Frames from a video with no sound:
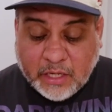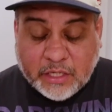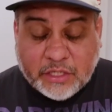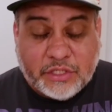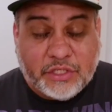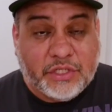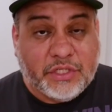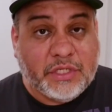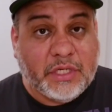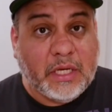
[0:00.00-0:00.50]

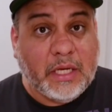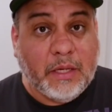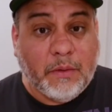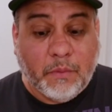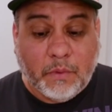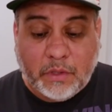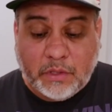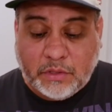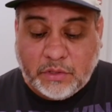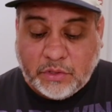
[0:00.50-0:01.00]
she
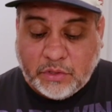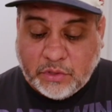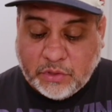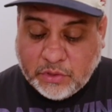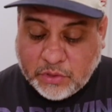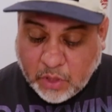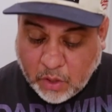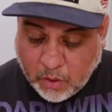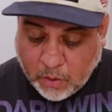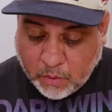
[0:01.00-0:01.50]
was
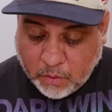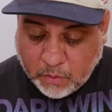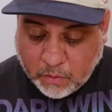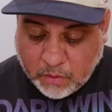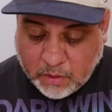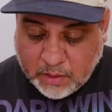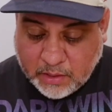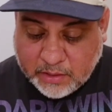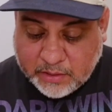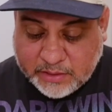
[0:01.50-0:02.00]
so
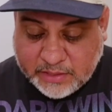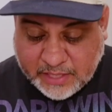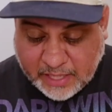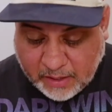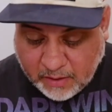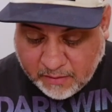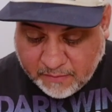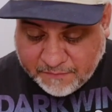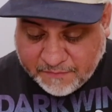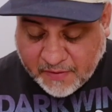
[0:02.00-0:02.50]

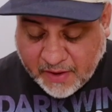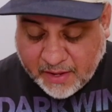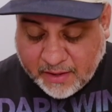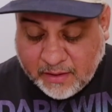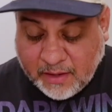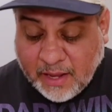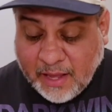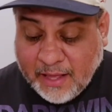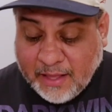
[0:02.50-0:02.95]
terrified